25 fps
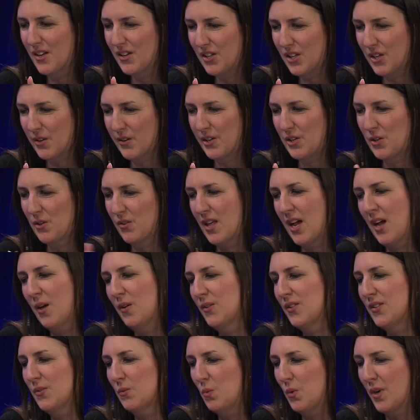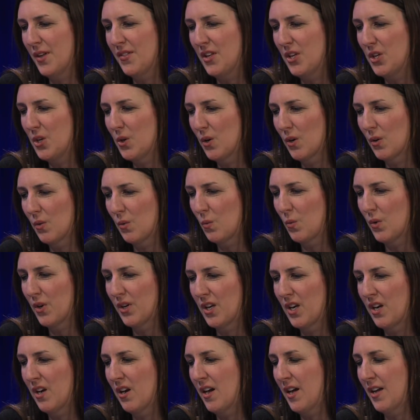you know, I know that's one that you're
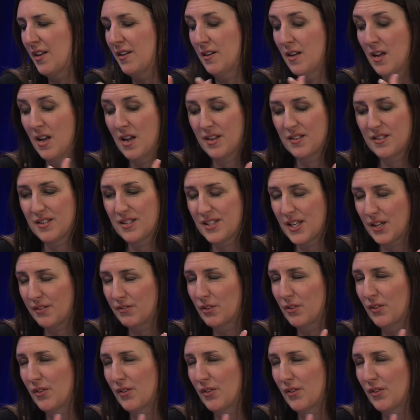working on. Several